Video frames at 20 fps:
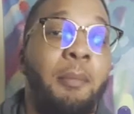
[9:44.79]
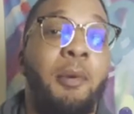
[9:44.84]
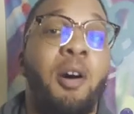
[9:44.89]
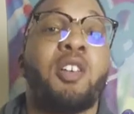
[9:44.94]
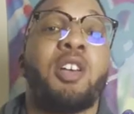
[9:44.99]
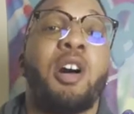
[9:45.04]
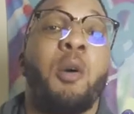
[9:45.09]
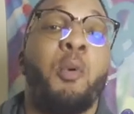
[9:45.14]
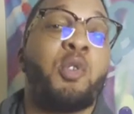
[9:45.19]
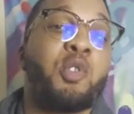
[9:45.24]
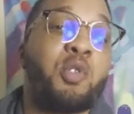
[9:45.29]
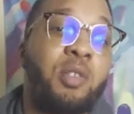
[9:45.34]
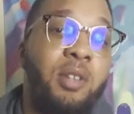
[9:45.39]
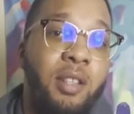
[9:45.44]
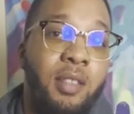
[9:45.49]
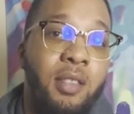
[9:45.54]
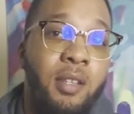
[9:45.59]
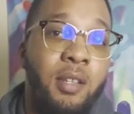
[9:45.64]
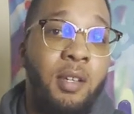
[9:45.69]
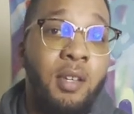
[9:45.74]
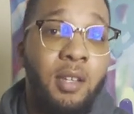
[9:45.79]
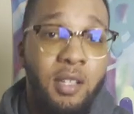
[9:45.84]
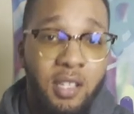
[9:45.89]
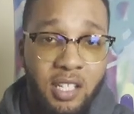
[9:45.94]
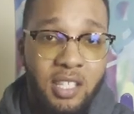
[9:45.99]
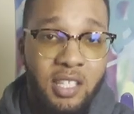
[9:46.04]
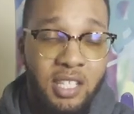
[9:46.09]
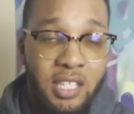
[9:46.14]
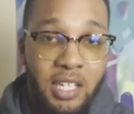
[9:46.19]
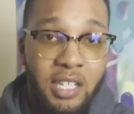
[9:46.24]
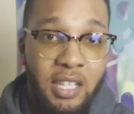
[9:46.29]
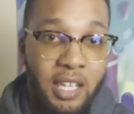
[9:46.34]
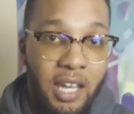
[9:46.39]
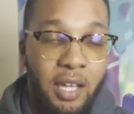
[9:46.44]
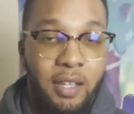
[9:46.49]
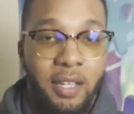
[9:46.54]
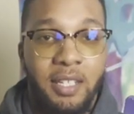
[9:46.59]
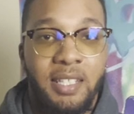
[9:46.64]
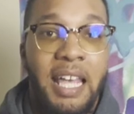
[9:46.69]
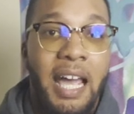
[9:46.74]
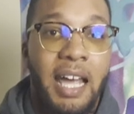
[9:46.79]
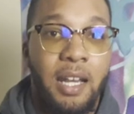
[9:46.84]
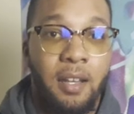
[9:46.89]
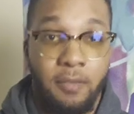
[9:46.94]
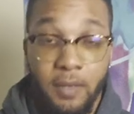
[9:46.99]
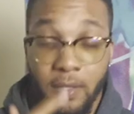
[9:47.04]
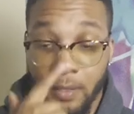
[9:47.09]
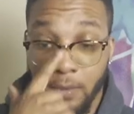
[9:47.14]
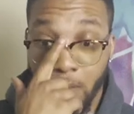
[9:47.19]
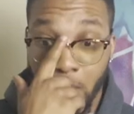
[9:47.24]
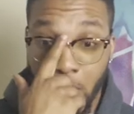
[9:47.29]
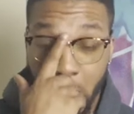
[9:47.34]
i want you to, to see the other side of it.